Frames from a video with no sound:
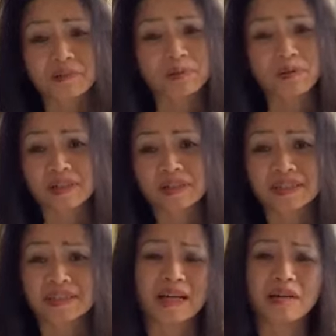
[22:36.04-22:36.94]
important.
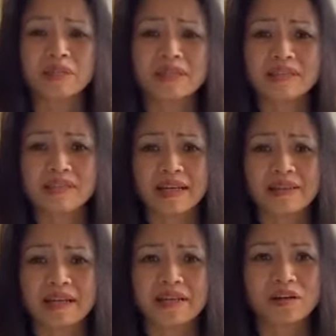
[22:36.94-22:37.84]
I would say
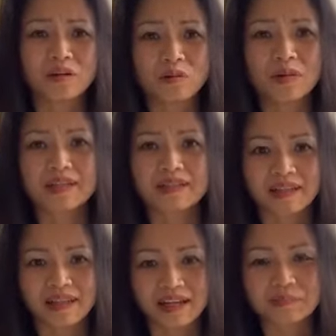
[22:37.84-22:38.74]
that no one
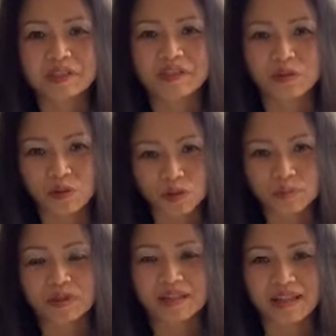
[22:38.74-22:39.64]
climbs the
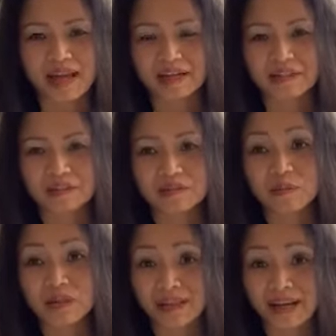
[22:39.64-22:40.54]
corporate ladder
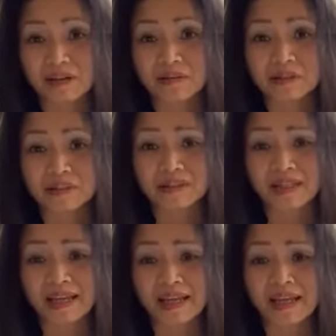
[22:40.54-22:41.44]
without
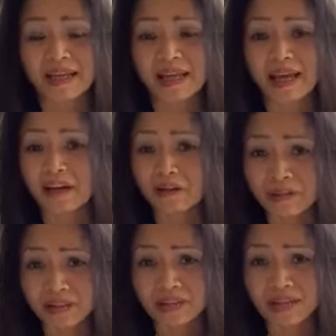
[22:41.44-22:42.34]
a
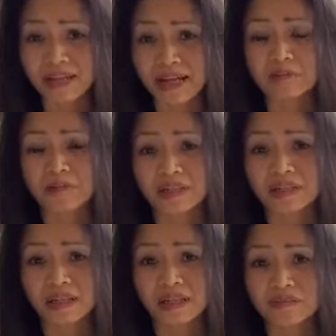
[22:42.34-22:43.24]
healthy
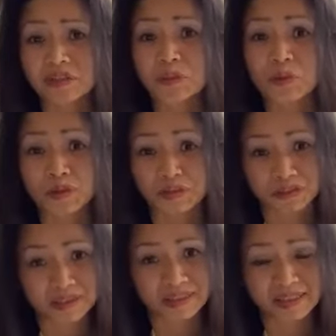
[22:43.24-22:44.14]
network of
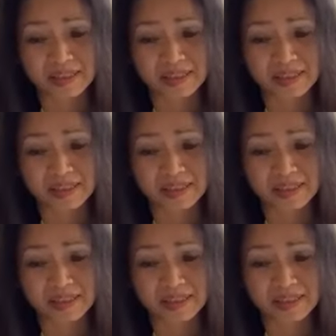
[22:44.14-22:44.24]
supporters.